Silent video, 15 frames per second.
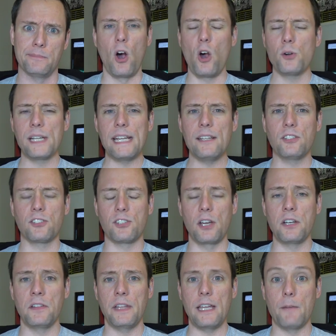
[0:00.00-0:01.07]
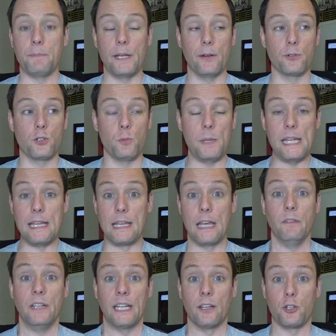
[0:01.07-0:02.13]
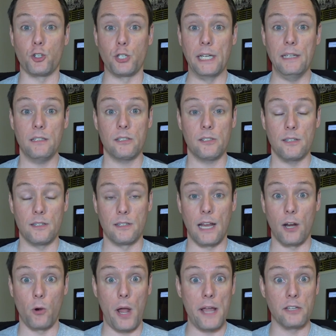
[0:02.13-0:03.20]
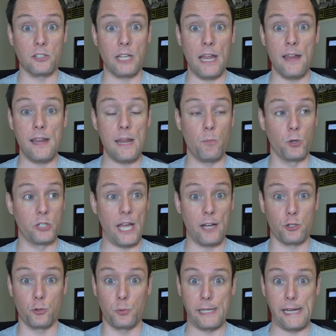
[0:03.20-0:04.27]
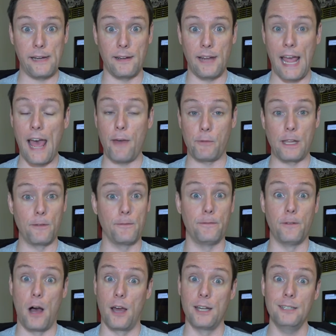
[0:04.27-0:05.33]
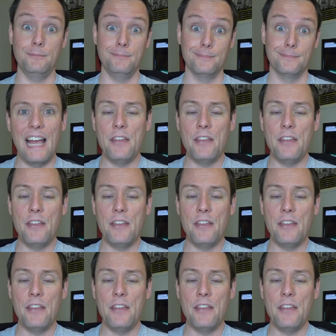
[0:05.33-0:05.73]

Hardy suddenly appeared to be giving a shit. Dare I say he was actually having fun.